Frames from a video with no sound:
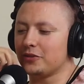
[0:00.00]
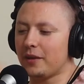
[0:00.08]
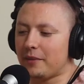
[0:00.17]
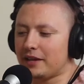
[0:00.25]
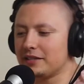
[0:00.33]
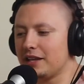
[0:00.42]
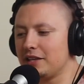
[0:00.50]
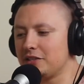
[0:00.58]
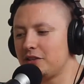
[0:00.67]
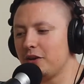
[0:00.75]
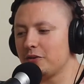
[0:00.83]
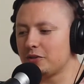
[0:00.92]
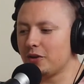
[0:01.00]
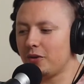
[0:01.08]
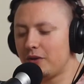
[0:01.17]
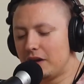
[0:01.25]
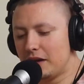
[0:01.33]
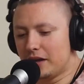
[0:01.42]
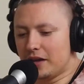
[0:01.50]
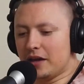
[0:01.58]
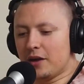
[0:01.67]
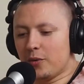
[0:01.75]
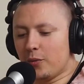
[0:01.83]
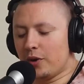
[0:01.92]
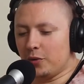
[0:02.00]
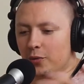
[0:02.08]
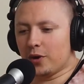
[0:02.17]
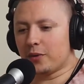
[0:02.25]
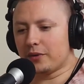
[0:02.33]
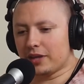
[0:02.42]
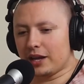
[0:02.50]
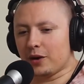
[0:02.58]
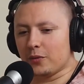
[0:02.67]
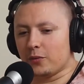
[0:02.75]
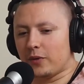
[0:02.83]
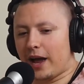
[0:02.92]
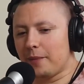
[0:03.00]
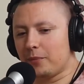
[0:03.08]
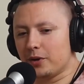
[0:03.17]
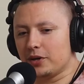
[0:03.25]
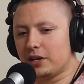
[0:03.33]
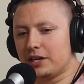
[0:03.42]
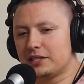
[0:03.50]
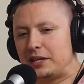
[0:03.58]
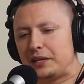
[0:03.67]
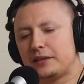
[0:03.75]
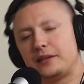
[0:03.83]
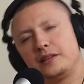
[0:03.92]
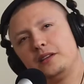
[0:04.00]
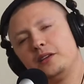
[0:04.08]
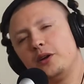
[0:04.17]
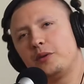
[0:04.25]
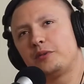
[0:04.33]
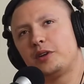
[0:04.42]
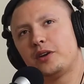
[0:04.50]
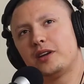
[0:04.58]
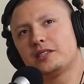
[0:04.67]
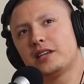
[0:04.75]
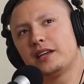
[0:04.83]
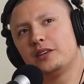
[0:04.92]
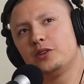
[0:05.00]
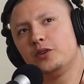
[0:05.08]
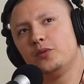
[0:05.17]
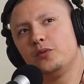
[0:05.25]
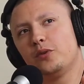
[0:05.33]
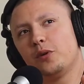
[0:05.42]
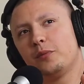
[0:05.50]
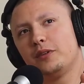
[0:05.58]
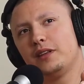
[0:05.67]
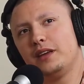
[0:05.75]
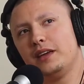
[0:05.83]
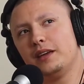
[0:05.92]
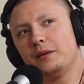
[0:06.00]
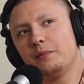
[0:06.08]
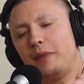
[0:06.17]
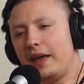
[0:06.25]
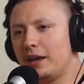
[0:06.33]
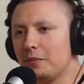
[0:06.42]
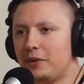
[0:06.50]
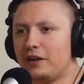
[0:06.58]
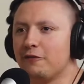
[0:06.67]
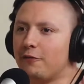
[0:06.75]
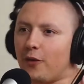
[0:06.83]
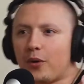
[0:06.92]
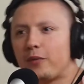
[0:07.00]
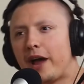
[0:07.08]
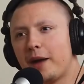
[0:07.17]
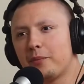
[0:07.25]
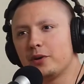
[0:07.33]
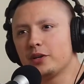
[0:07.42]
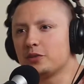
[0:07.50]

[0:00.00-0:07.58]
So that makes sense, though. So when you work with like a rapper, is it, I'm curious, like, do you normally make a beat for a rapper?